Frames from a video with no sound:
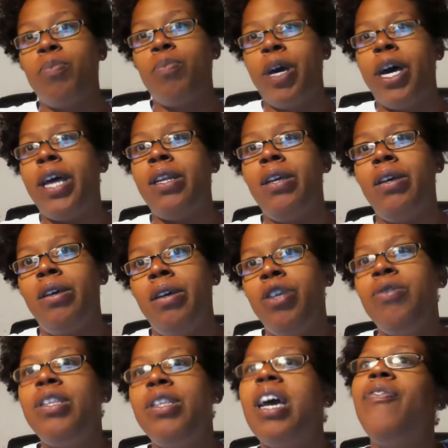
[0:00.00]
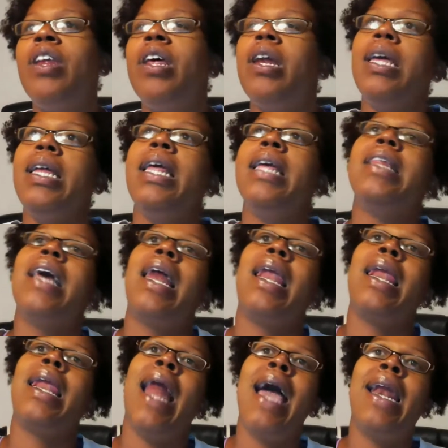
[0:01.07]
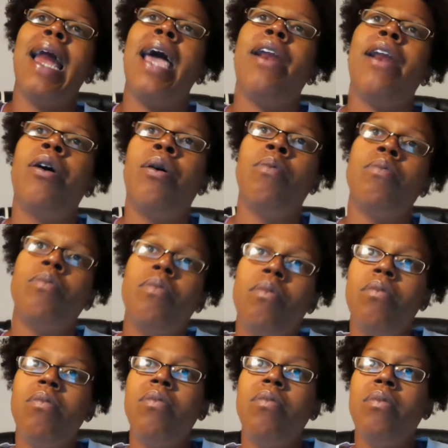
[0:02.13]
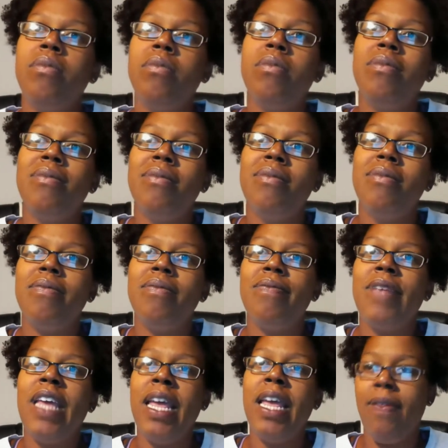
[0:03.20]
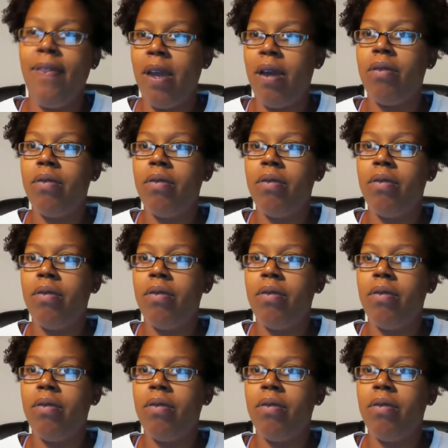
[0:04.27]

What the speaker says: but you definitely need that line item in there.